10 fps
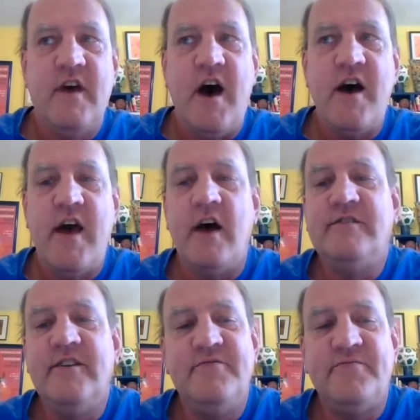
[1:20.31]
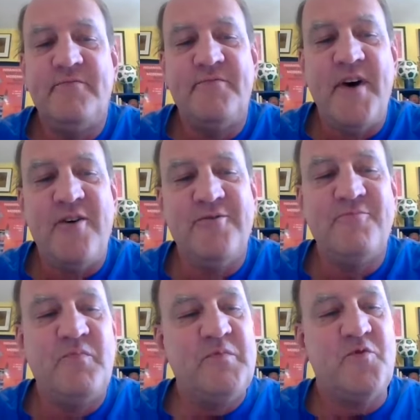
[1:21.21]
I actually felt
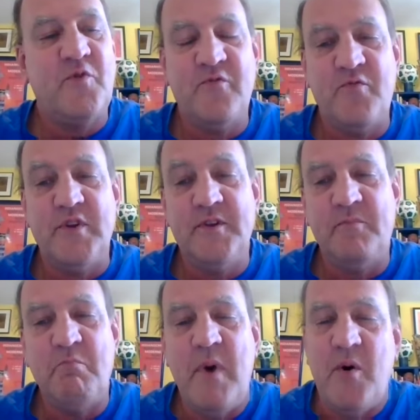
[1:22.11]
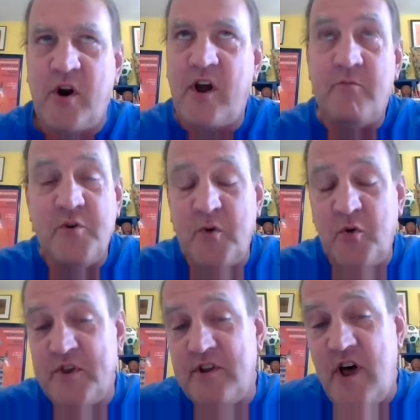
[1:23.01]
sort of really more comfortable
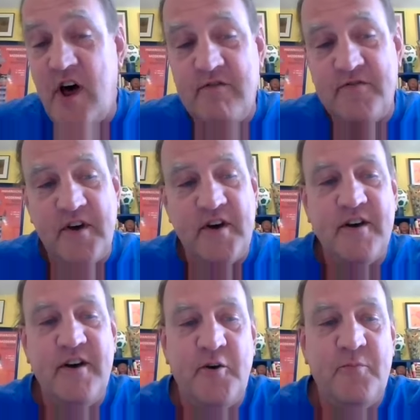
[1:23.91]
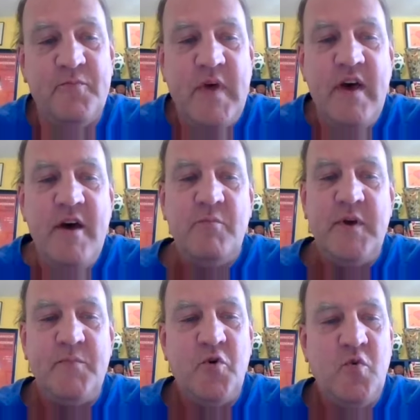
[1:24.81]
with a lot of the
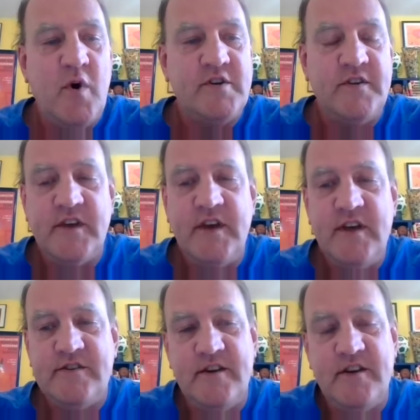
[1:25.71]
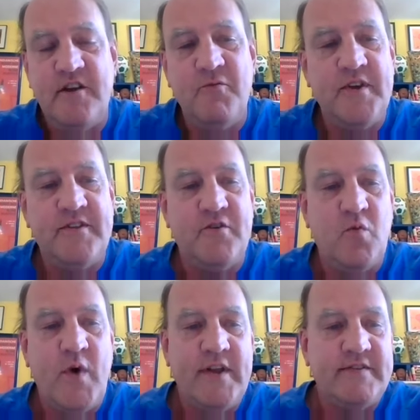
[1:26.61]
people who worked in the kitchen and with the
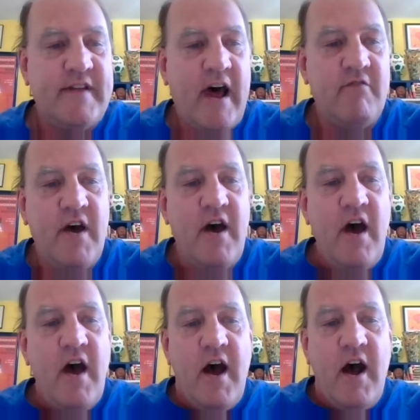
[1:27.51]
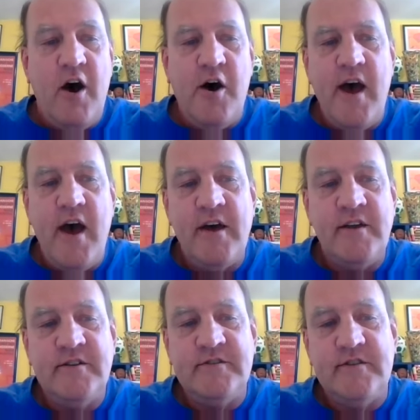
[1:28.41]
wait staff.
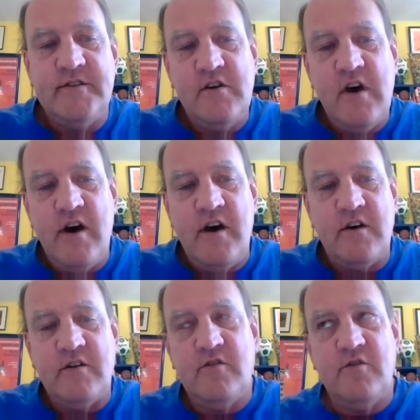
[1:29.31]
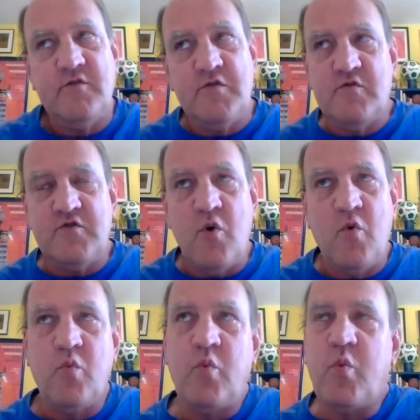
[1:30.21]
And uh,
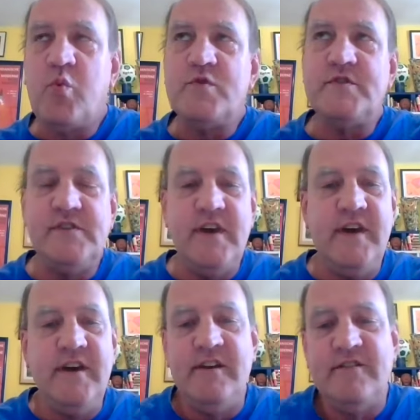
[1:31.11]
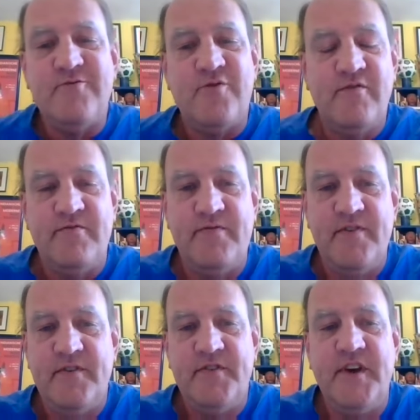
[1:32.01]
so seeing sort of
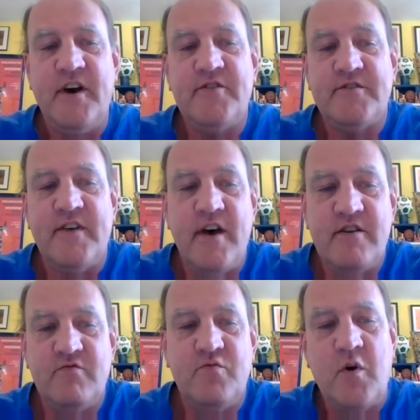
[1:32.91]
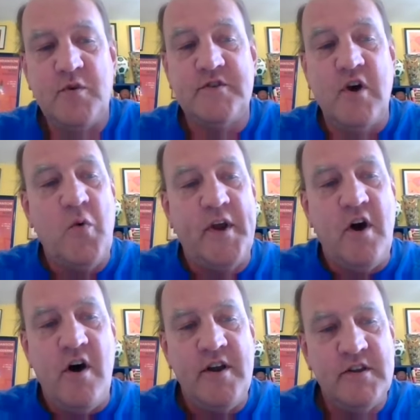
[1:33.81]
the other side of what was going
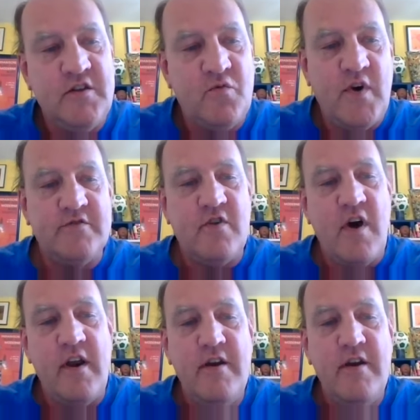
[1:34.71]
on in the restaurant